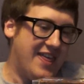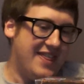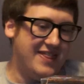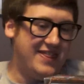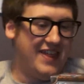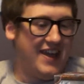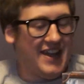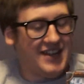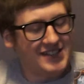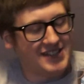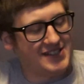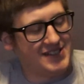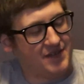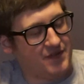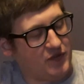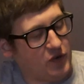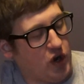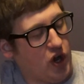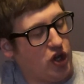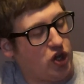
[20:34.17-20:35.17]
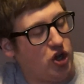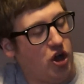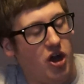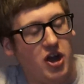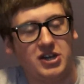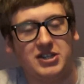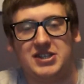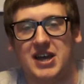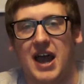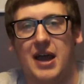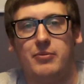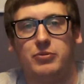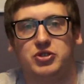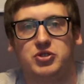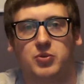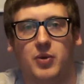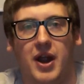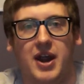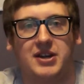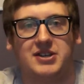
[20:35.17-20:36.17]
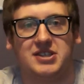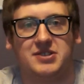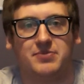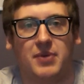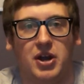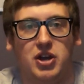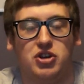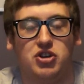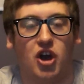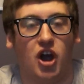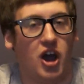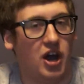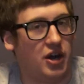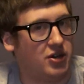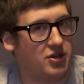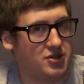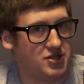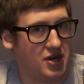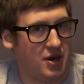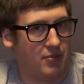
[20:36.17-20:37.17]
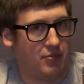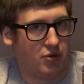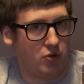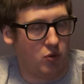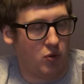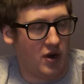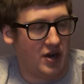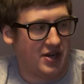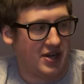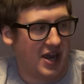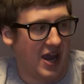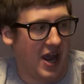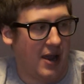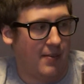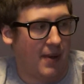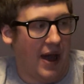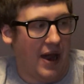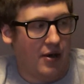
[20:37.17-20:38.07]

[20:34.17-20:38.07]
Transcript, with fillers: This, for a long time, was ranked as my daughter's number one game.